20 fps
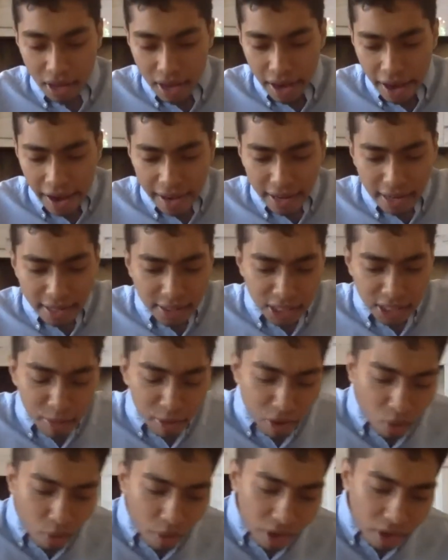And in a
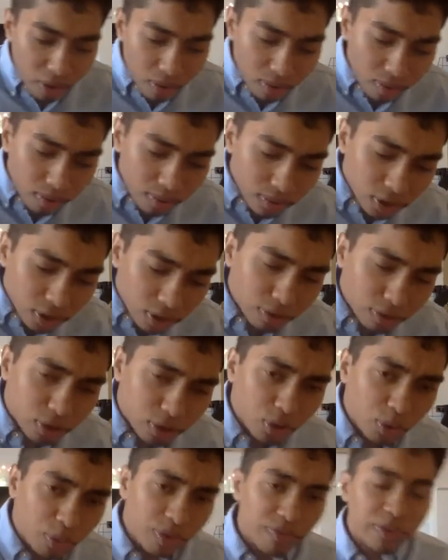similar way, so too
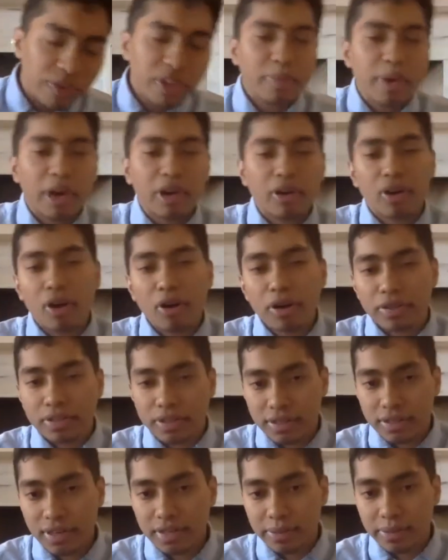do we feel about our
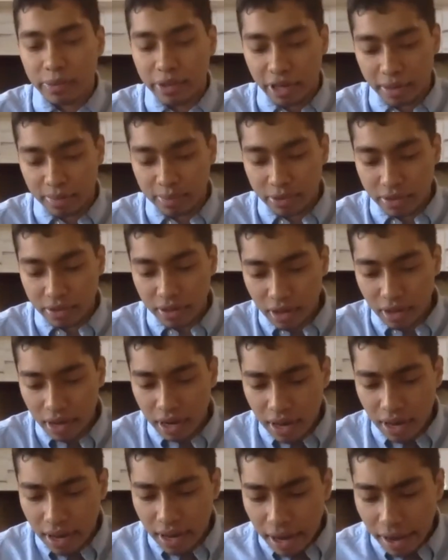hearts sometimes.
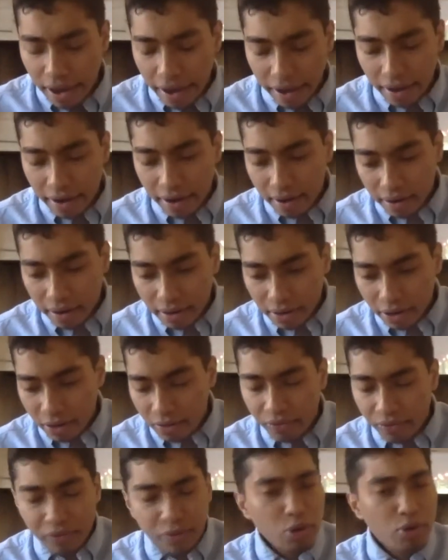And,
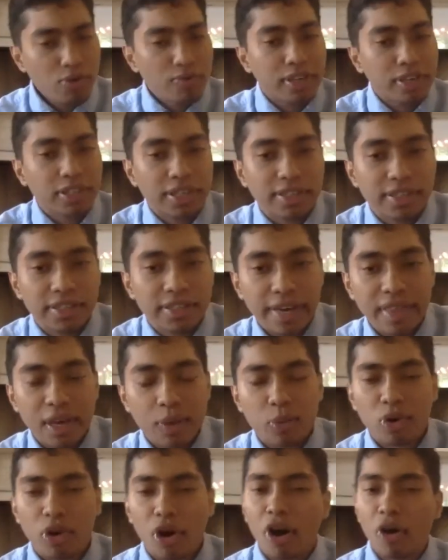few of us can say that
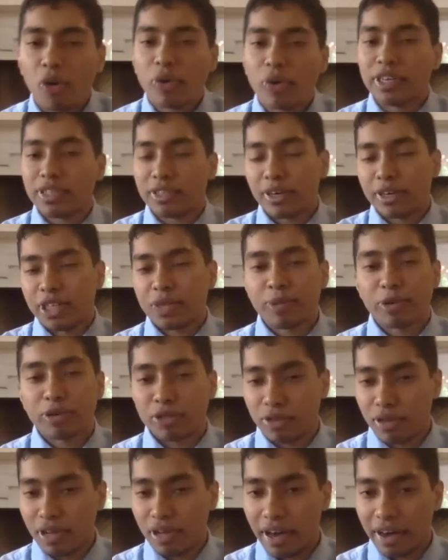we're always on a
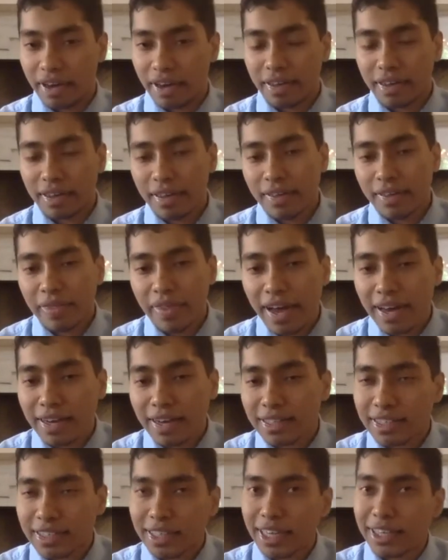spiritual high. That is
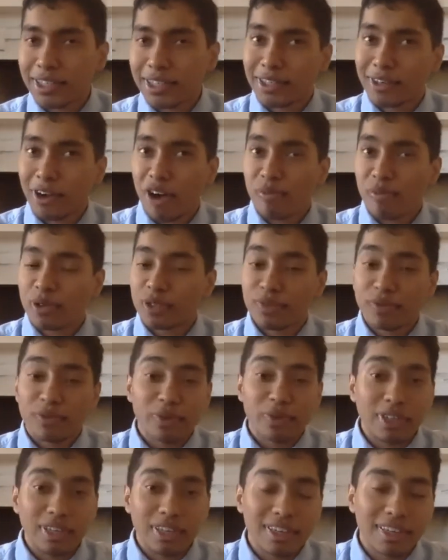a station almost for
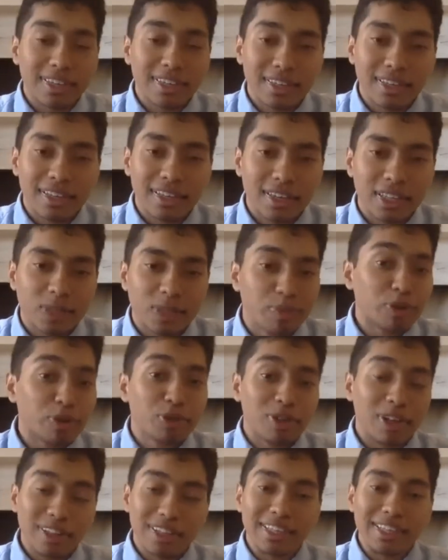the
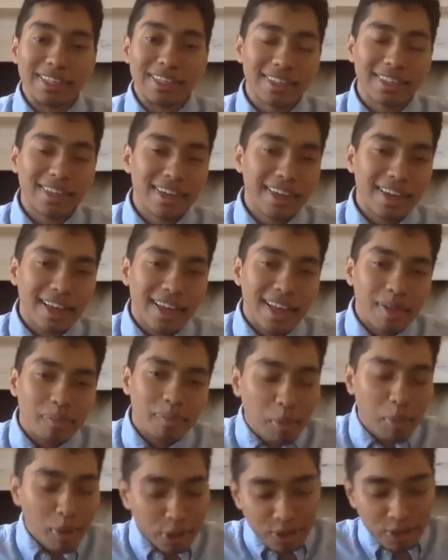spiritual elite. But
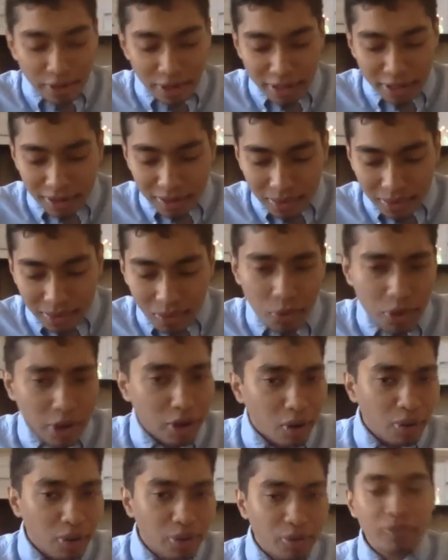most of us, we
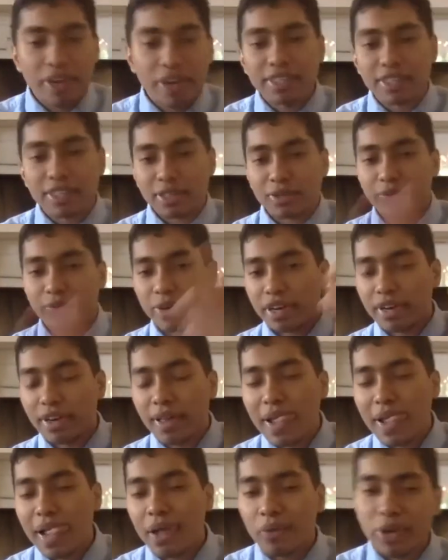go through phases, right?
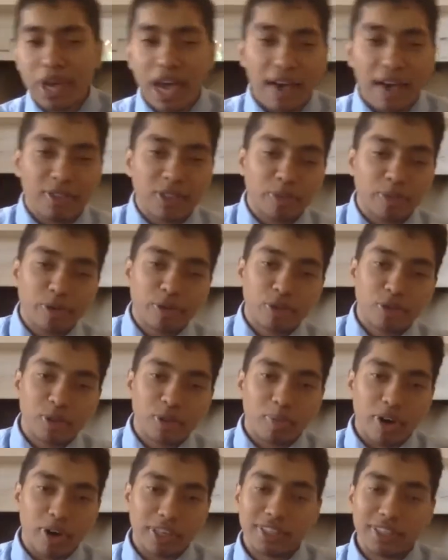We have spiritual
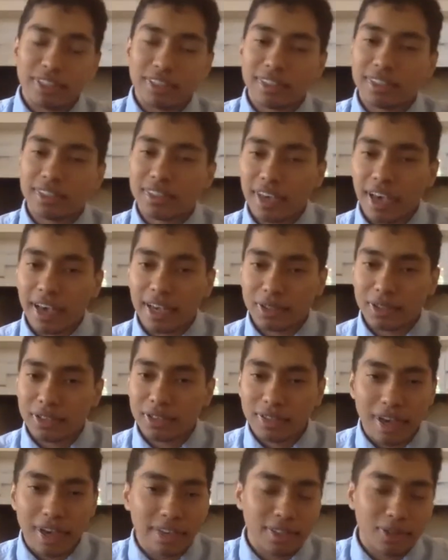depressions,
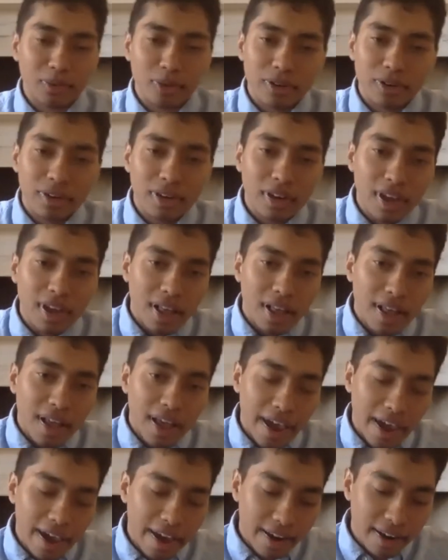as it were.
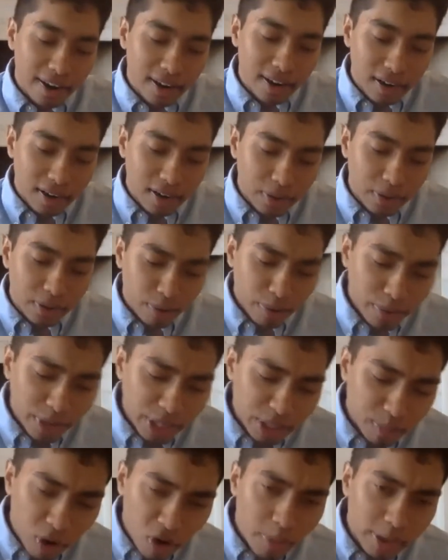And during these
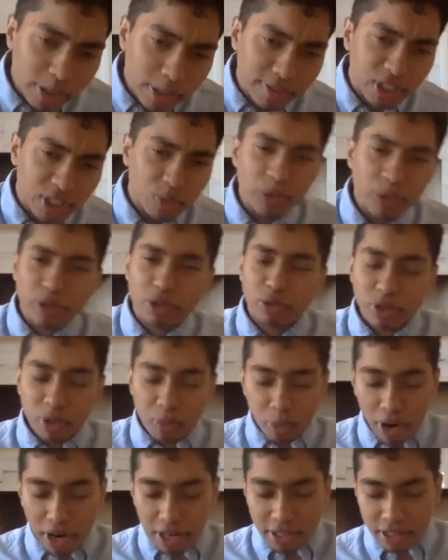moments of spiritual
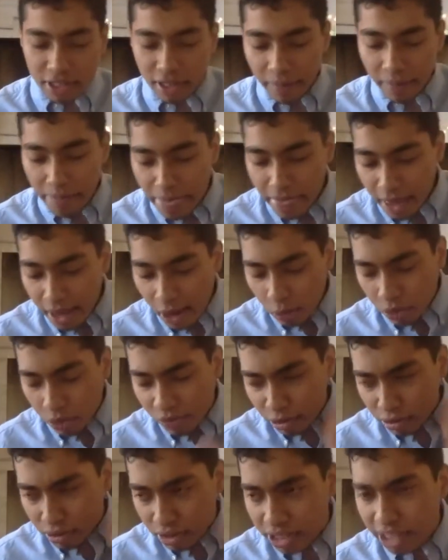depression, we
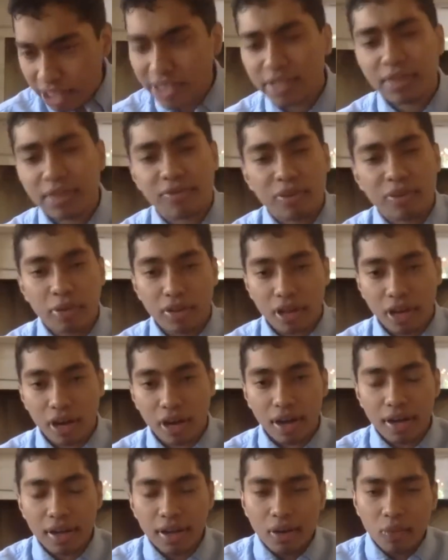feel distant from Allah.
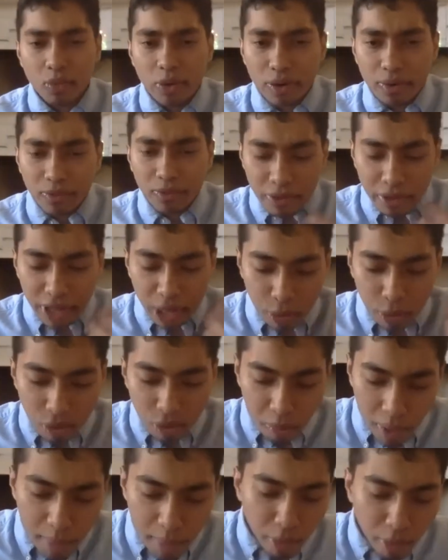We don't feel like we're
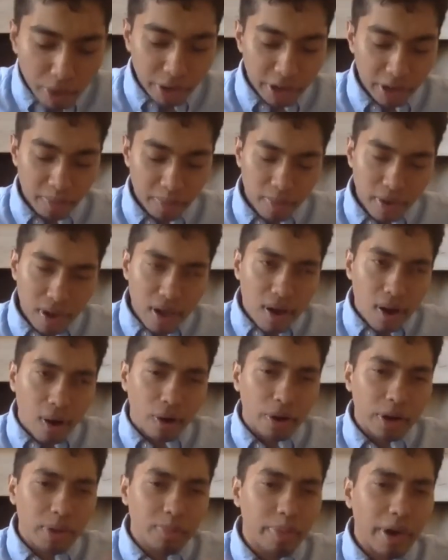remembering him.
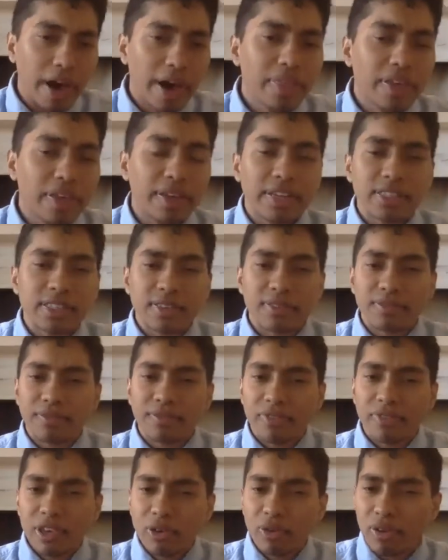Our ibadah doesn't
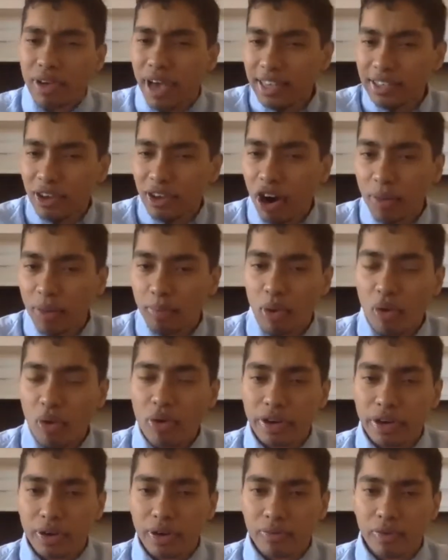feel as on
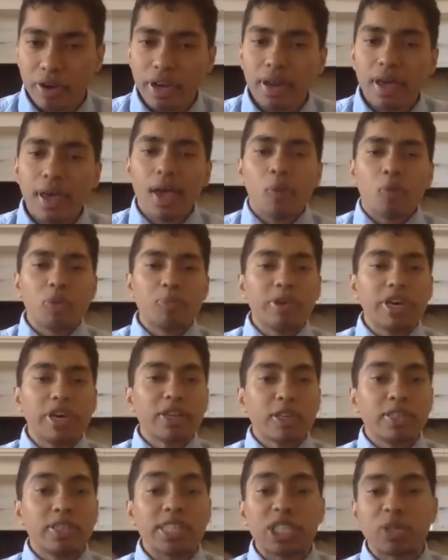point, right? We begin
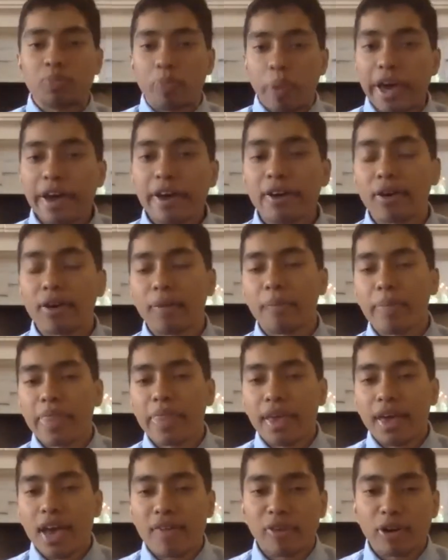to despair
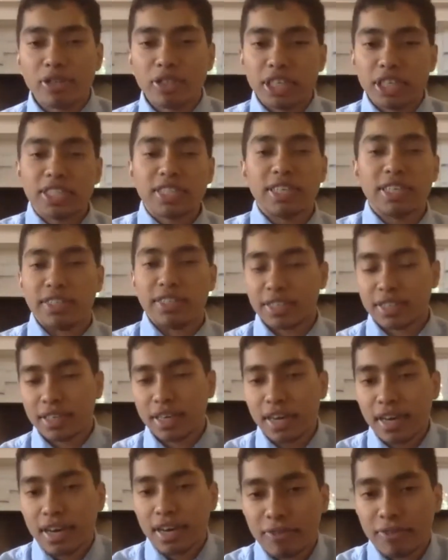of our distance
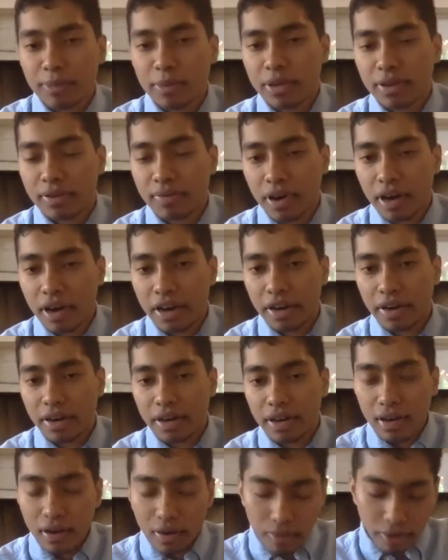from the divine,
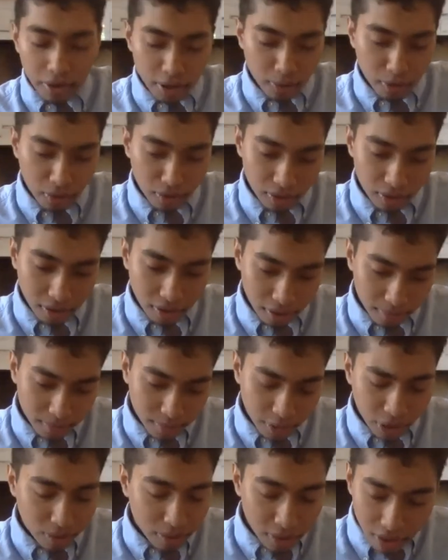rahimahullah,
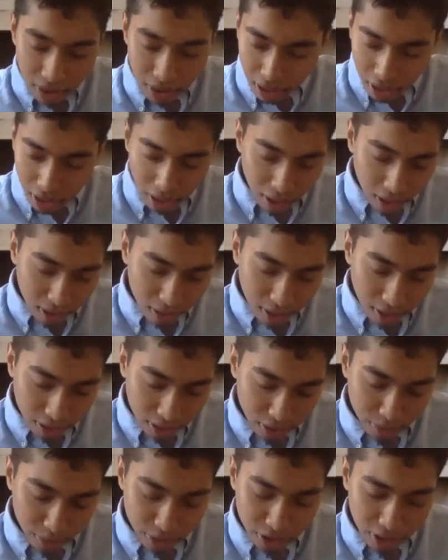or Azza
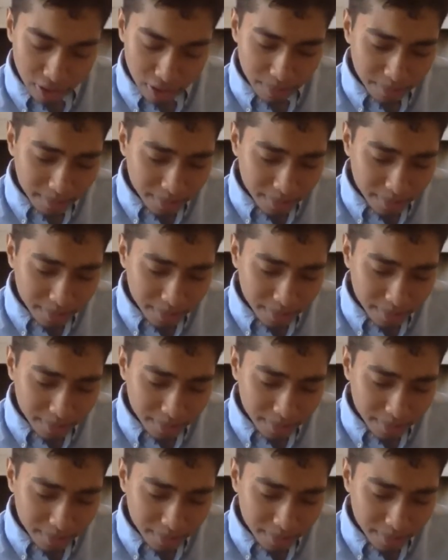wa Jal.